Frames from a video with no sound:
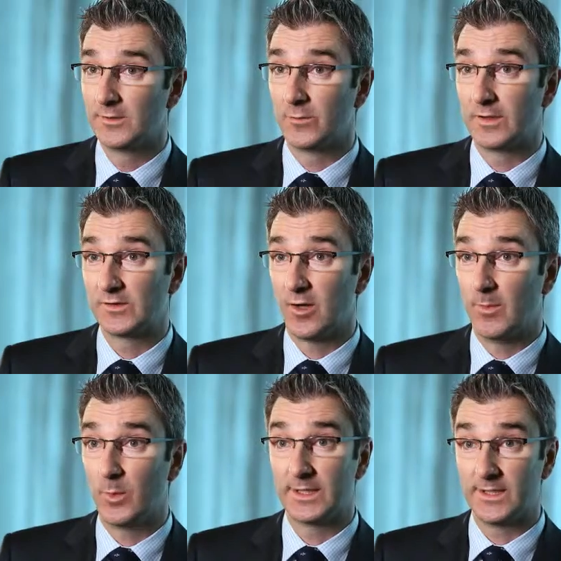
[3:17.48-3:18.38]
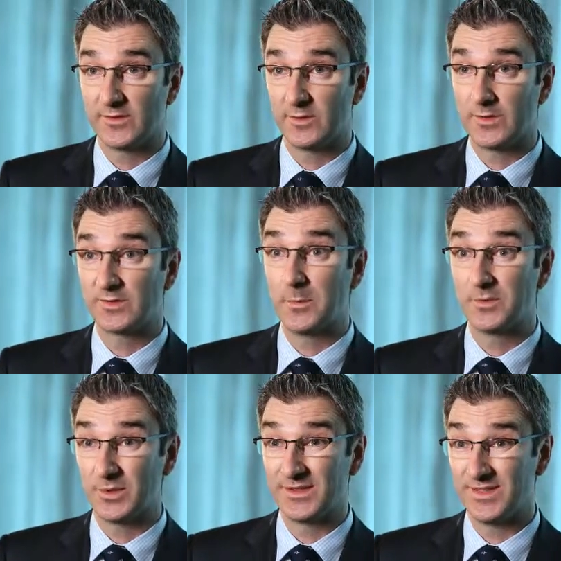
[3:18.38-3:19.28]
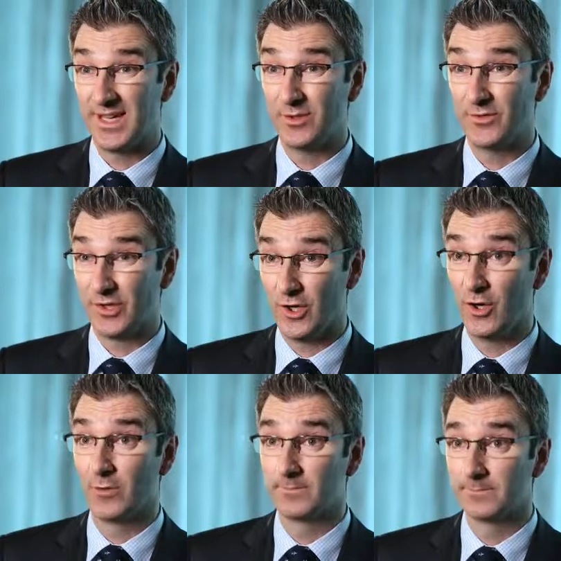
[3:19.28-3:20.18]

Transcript: So, for example, when a customer's subsequent sales occur.